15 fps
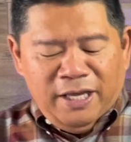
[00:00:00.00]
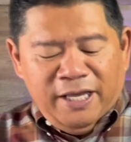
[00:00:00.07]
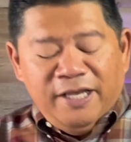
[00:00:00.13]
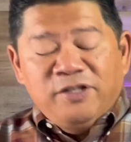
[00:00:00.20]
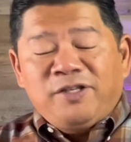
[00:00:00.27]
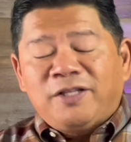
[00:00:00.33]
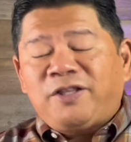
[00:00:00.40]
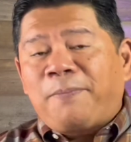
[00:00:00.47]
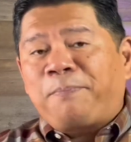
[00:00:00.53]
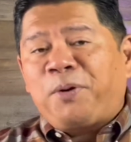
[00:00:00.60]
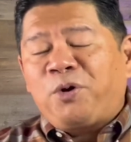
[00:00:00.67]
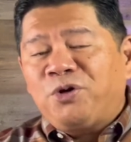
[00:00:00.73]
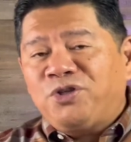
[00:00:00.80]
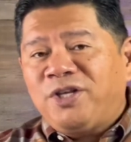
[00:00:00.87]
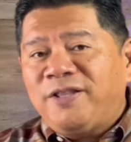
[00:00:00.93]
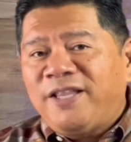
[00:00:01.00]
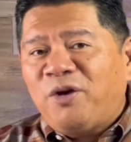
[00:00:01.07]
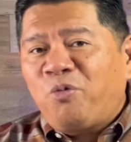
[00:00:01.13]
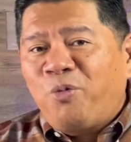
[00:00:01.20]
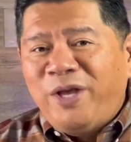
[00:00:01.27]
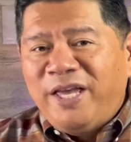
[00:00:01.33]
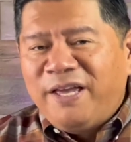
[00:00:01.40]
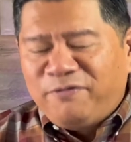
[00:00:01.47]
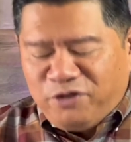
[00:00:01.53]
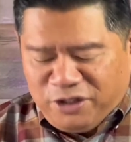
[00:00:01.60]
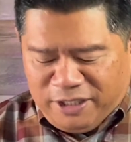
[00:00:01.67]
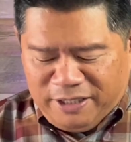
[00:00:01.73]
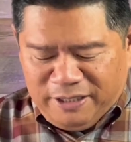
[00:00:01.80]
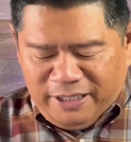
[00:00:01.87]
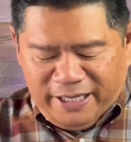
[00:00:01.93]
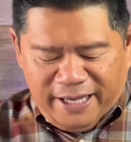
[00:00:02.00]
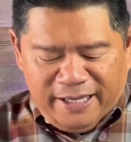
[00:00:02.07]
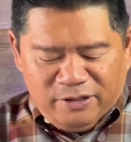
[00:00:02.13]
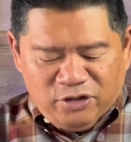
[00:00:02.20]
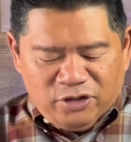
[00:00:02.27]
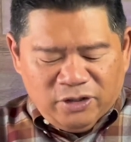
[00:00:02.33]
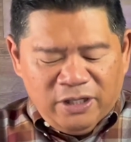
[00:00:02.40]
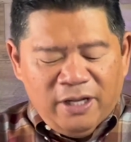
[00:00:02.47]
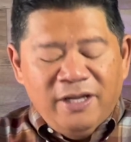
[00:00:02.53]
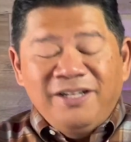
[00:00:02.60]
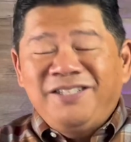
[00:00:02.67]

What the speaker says: is that the person that we have sinned against